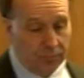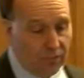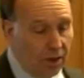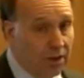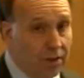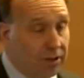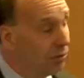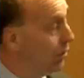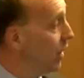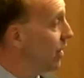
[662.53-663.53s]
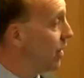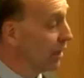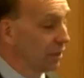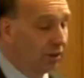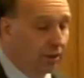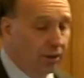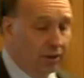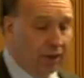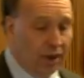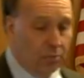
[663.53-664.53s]
Another area
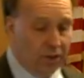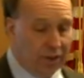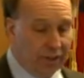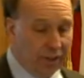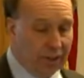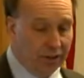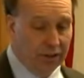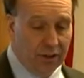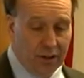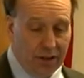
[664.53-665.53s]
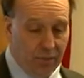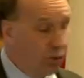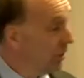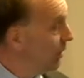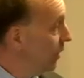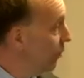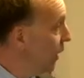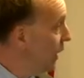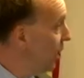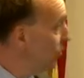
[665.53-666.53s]
that I'm working in, have worked in
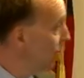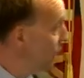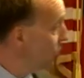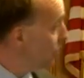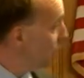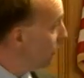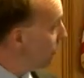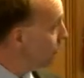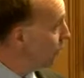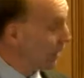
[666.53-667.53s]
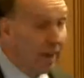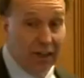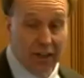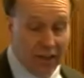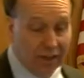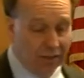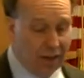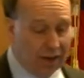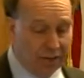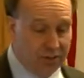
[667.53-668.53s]
quite heavily, is the area of organic
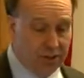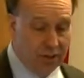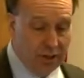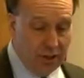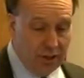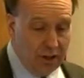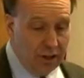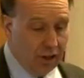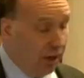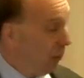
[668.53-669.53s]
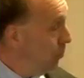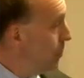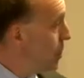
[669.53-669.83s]
electronics. Um,